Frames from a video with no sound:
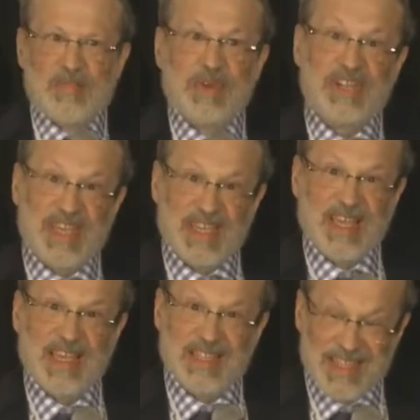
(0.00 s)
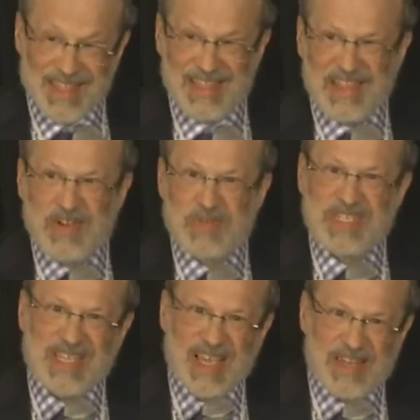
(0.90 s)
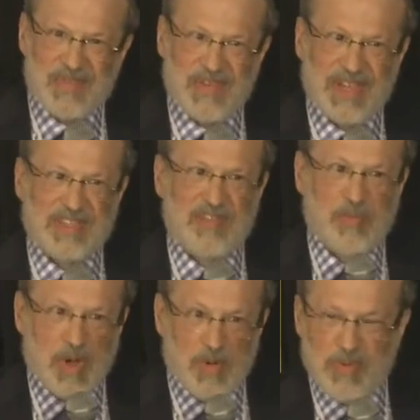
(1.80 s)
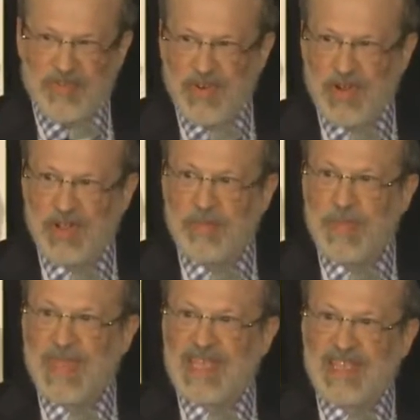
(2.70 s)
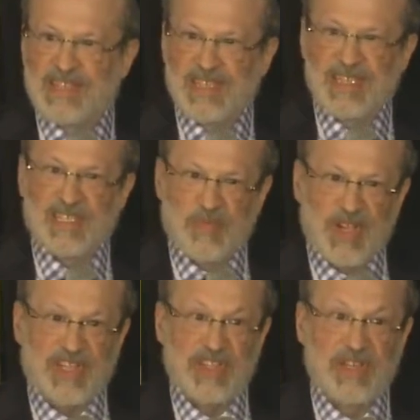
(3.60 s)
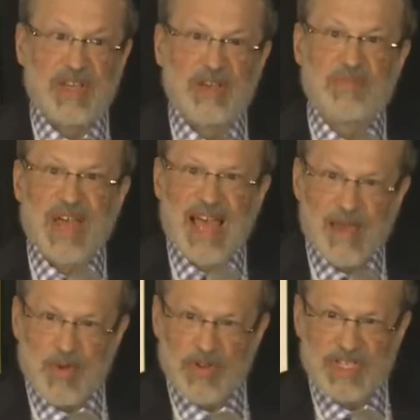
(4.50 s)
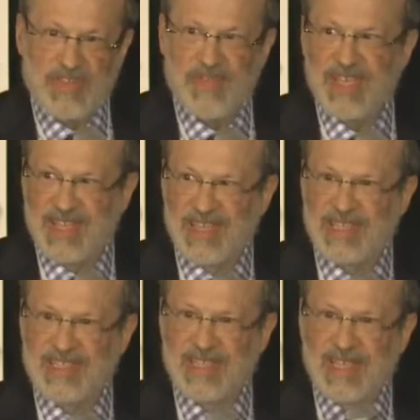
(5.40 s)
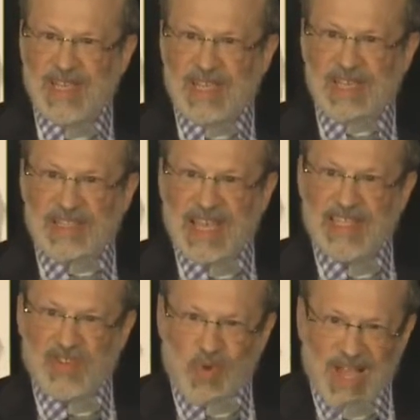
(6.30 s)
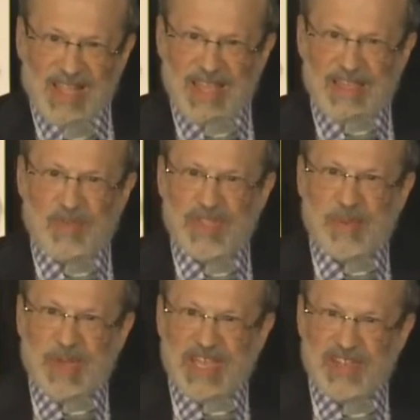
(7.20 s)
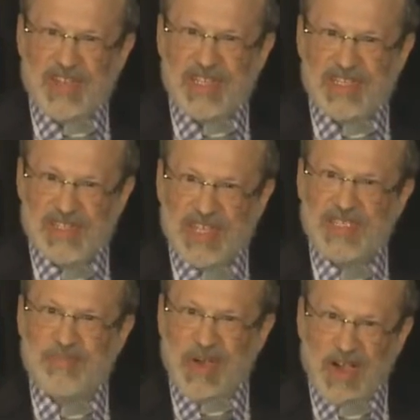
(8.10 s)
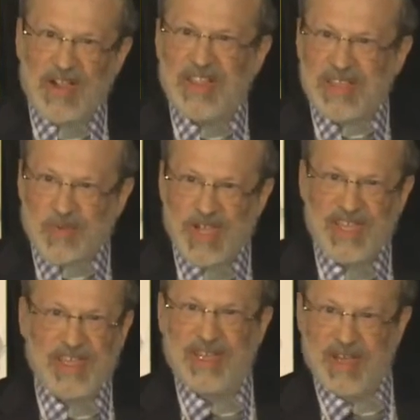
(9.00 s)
But a little-known side effect of propofol is the expression of amorous feelings in that twilight when the patient is just partly waking